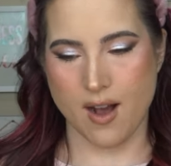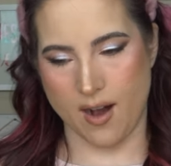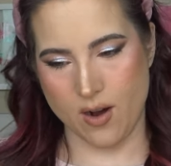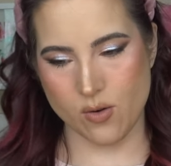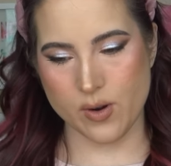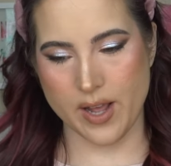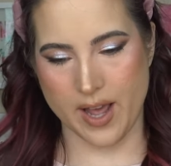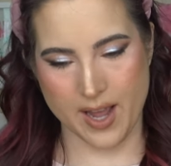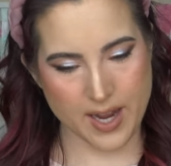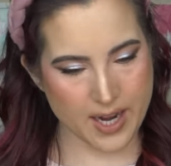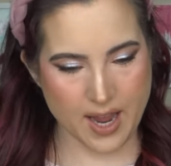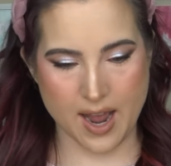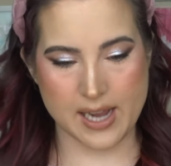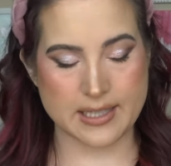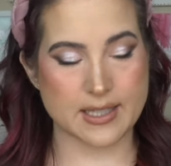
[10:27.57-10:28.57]
Okay
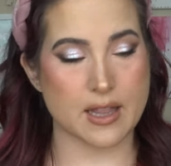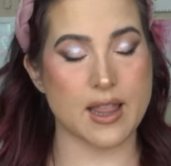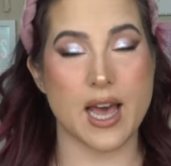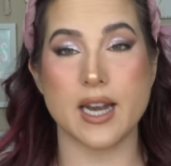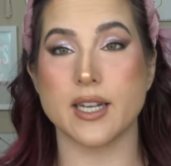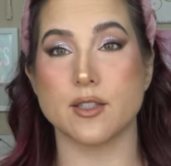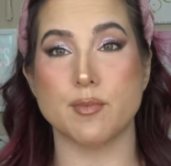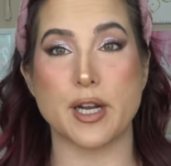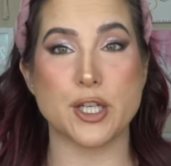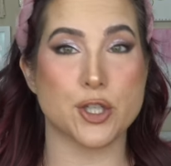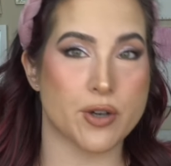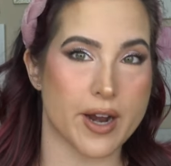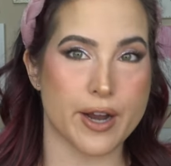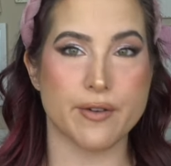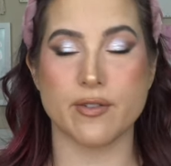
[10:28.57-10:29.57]
guys, that is my
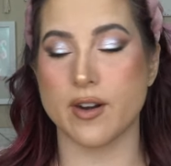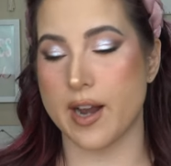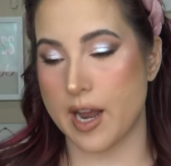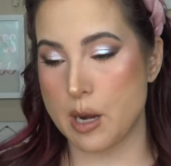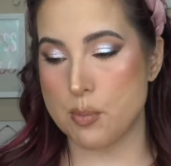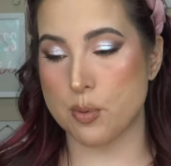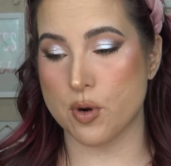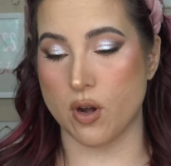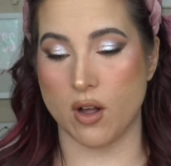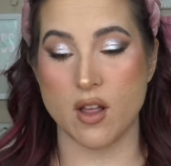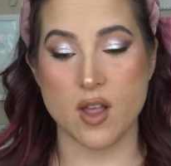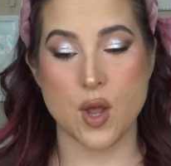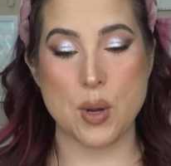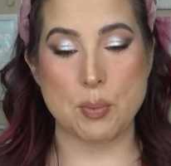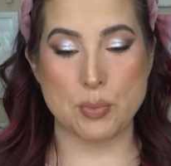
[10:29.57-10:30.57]
tray for April.
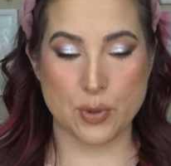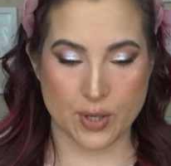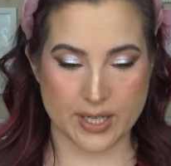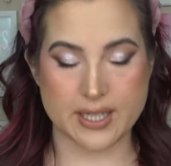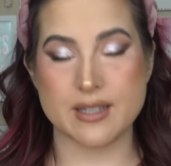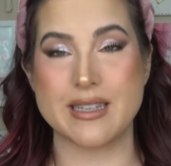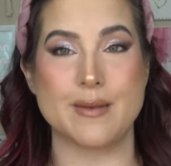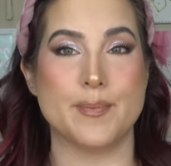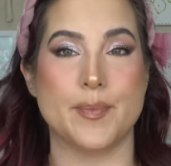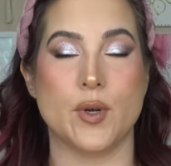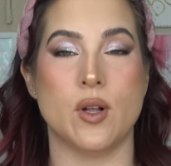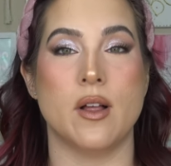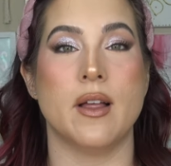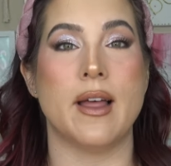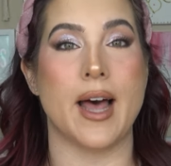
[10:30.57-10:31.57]
Pretty
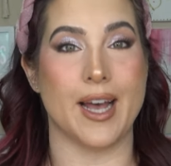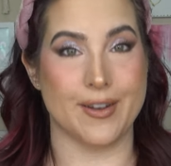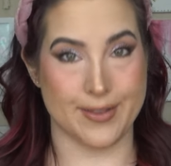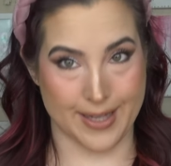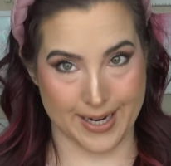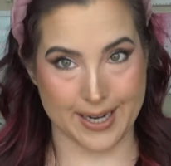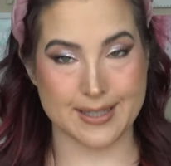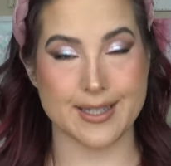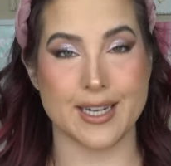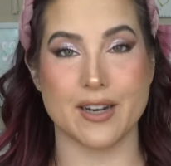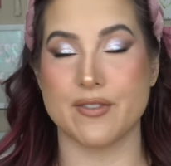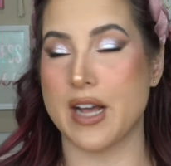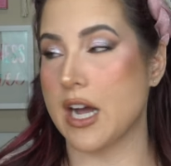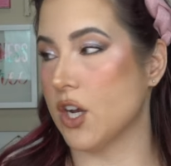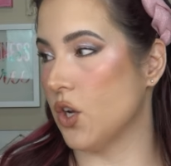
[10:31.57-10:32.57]
simple. Like I said,
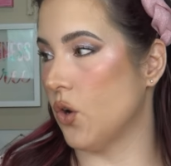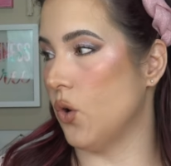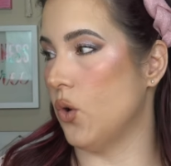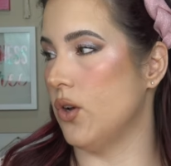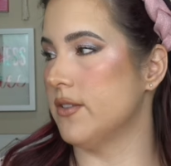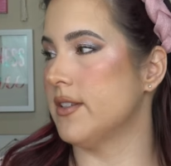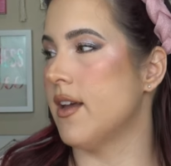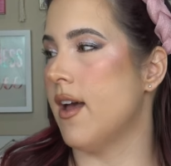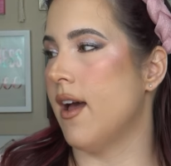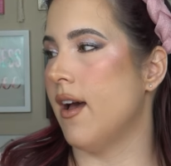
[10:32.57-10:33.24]
I've got goals.